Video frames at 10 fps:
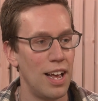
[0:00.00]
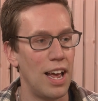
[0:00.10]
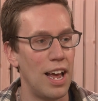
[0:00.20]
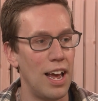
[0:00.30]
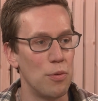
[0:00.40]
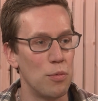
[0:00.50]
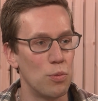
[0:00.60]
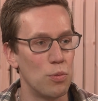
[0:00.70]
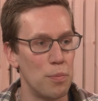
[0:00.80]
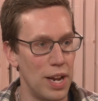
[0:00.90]
And
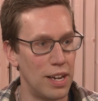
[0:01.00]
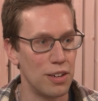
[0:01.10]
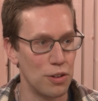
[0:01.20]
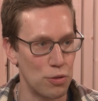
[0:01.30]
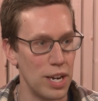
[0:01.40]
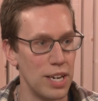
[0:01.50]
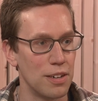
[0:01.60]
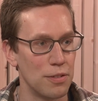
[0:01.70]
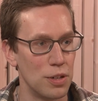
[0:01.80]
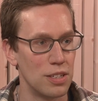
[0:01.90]
we're making a great
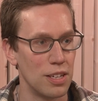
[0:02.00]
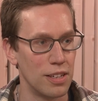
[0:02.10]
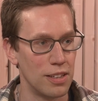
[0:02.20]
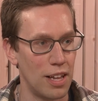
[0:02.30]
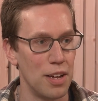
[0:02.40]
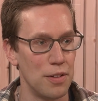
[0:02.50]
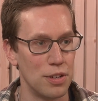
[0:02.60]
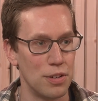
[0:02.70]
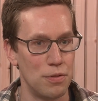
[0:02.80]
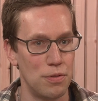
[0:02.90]
difference in the lives
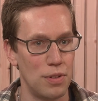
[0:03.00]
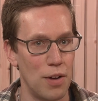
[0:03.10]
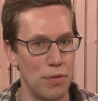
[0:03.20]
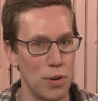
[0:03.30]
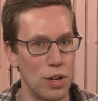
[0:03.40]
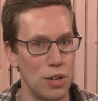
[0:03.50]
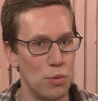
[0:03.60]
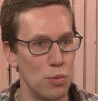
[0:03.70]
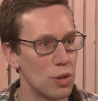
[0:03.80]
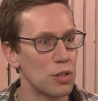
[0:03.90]
of everyone who
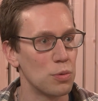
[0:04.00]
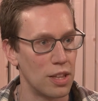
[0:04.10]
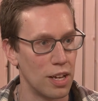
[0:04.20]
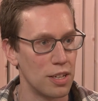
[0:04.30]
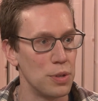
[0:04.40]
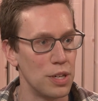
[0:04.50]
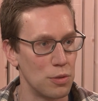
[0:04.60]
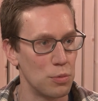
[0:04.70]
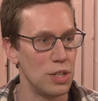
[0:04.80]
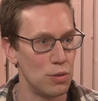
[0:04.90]
works with us
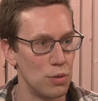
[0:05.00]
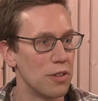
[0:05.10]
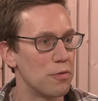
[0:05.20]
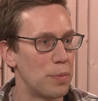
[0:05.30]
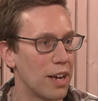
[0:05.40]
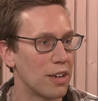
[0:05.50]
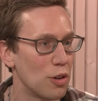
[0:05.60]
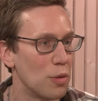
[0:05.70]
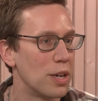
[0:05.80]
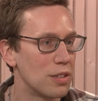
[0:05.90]
because we do give back
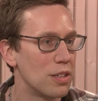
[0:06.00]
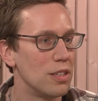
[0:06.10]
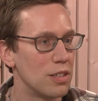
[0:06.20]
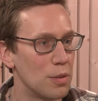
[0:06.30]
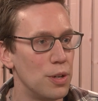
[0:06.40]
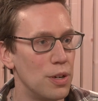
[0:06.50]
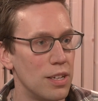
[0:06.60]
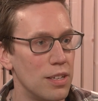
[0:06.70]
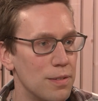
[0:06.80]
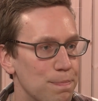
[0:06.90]
so much to these communities.